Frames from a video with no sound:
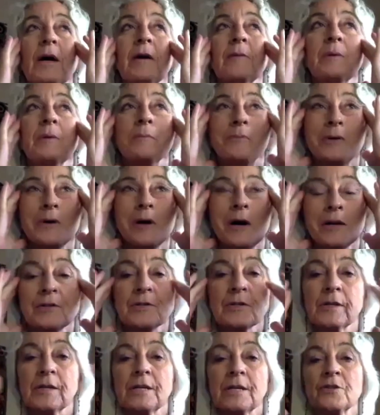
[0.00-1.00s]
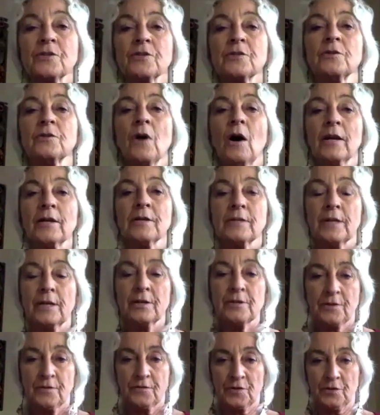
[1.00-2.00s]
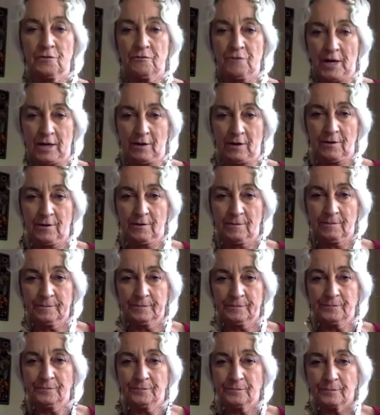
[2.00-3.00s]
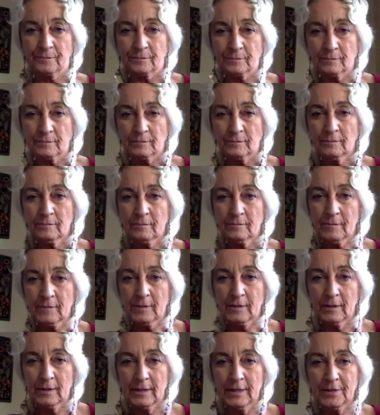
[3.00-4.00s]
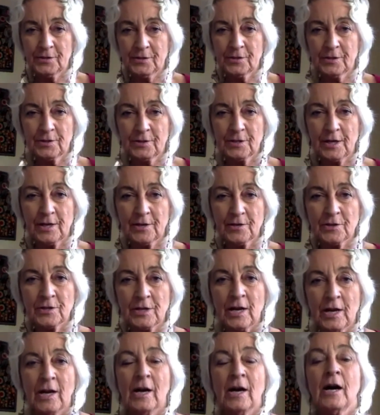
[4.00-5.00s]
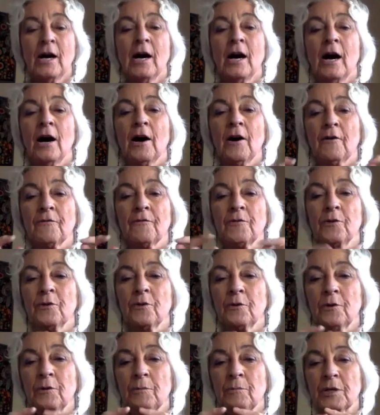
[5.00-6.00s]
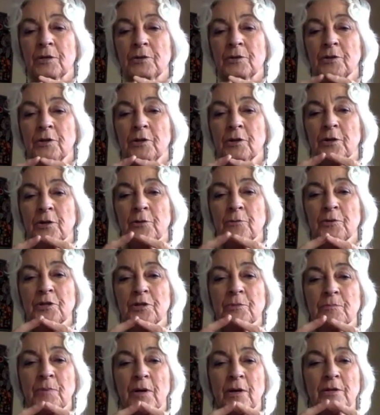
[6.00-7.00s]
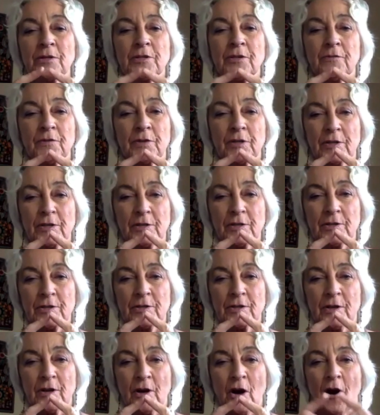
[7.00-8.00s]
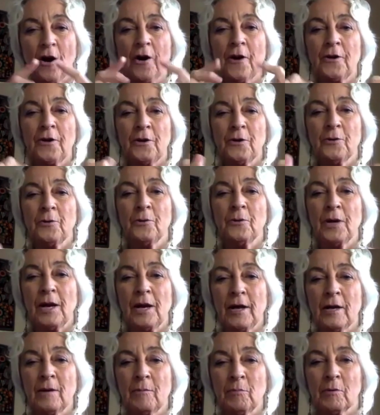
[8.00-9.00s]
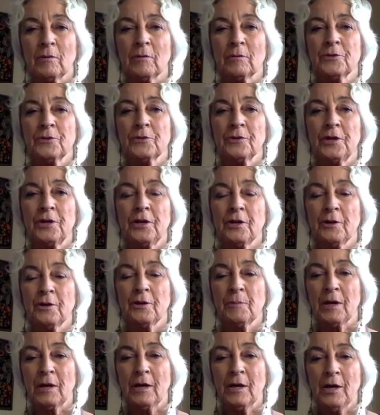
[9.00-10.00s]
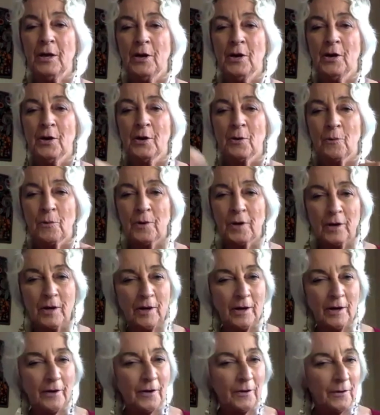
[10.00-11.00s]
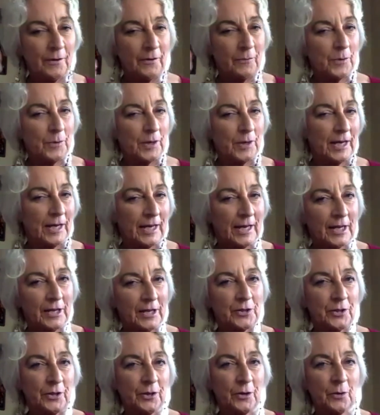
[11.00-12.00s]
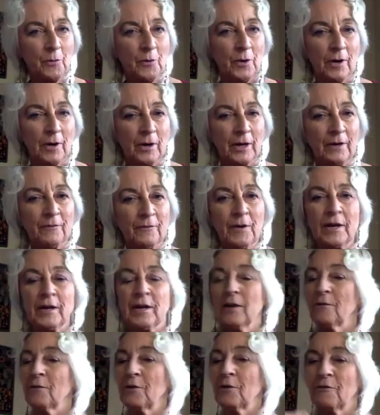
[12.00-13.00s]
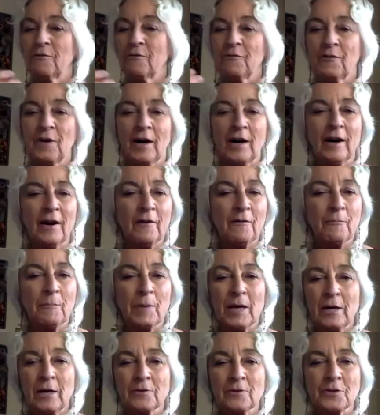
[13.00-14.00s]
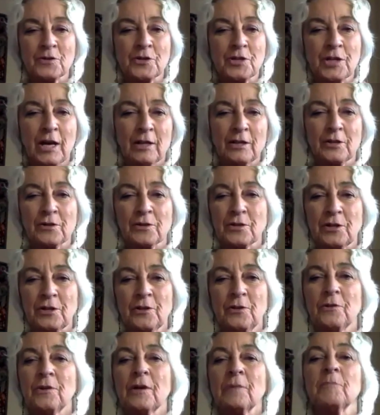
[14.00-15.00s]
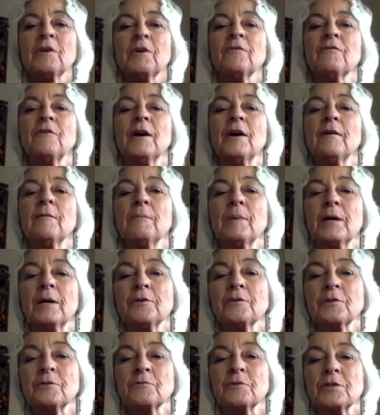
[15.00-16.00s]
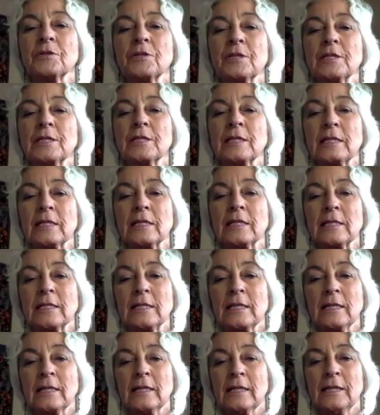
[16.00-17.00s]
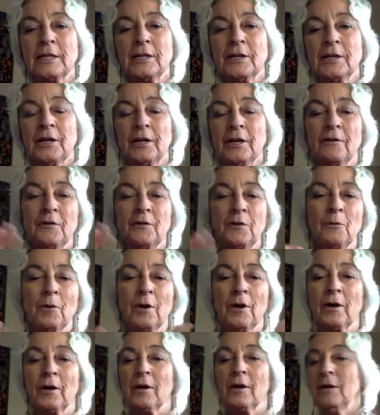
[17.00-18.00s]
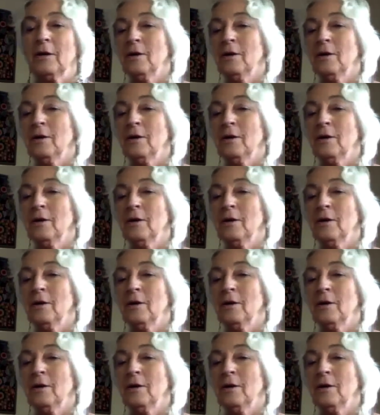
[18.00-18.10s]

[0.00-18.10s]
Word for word: people constantly, it's not a test of strength. It's a test of neuromuscular responsiveness. Are you able to hear me when I ask you to work? If I give you 5 pounds of challenge, can you give me 5 pounds of resistance? And if you want to